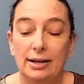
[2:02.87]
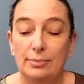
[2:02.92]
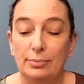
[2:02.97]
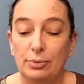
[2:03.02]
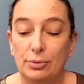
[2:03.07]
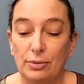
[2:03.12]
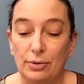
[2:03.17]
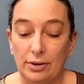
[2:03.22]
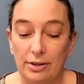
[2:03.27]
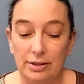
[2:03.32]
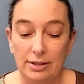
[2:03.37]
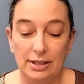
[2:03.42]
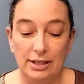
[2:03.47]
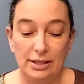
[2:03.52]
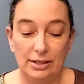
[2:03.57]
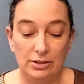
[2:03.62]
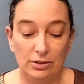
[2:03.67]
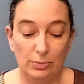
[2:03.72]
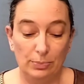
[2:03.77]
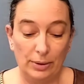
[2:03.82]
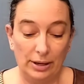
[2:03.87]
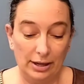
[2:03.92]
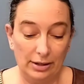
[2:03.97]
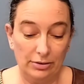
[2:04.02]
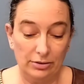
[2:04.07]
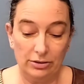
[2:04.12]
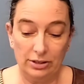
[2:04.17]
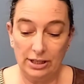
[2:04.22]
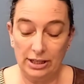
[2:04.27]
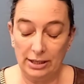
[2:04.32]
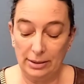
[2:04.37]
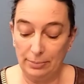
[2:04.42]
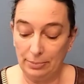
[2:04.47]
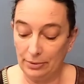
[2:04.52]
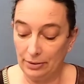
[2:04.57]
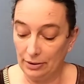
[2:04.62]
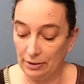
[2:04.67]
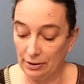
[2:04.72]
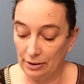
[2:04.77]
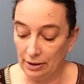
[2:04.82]
put into Pattern
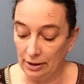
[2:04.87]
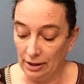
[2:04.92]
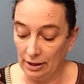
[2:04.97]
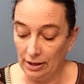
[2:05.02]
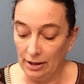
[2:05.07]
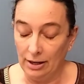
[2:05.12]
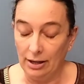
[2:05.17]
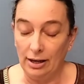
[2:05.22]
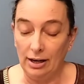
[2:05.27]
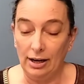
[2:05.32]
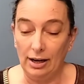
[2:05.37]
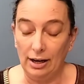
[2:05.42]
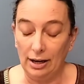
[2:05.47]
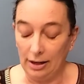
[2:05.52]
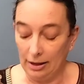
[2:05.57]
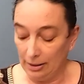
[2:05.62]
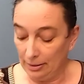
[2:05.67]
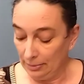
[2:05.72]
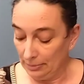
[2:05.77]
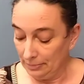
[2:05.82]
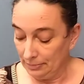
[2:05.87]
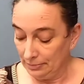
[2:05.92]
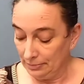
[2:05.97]
Keeper all